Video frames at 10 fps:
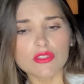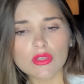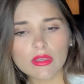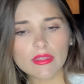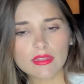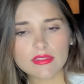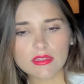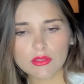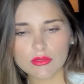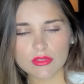So he
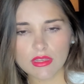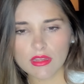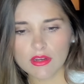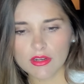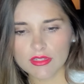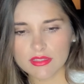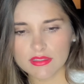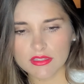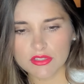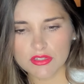doesn't use any curses,
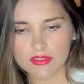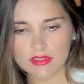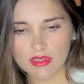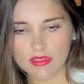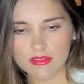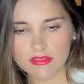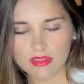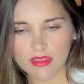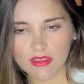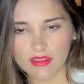it's just his,
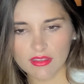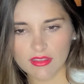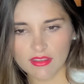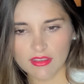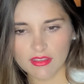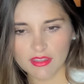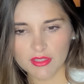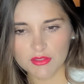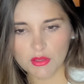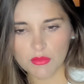uh,
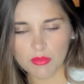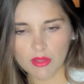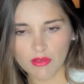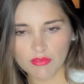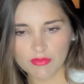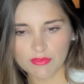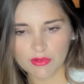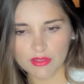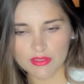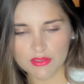his own body
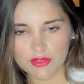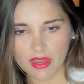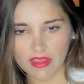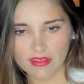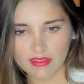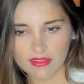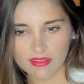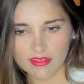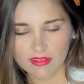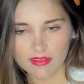strength.
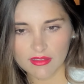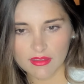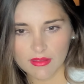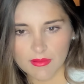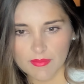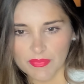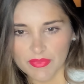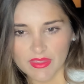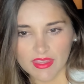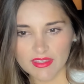
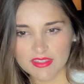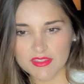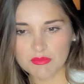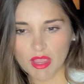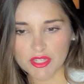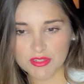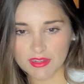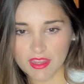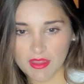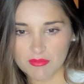He's
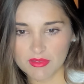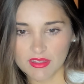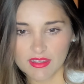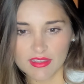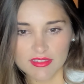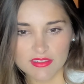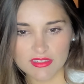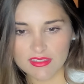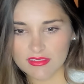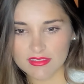smashing him.
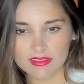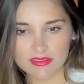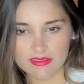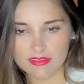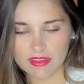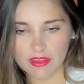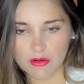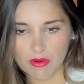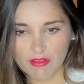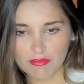Just stay
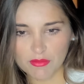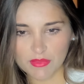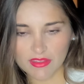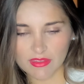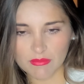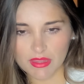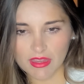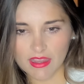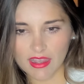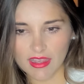away from that big
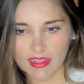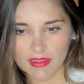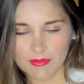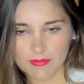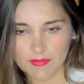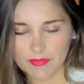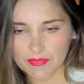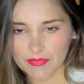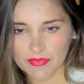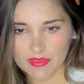guy.
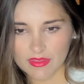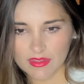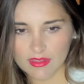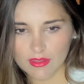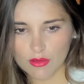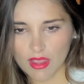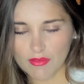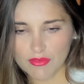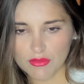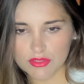You
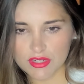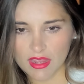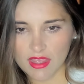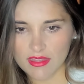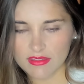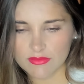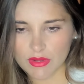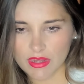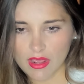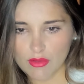have no chance
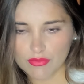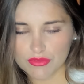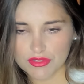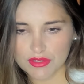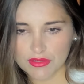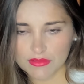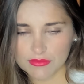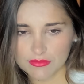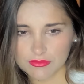right now for sure.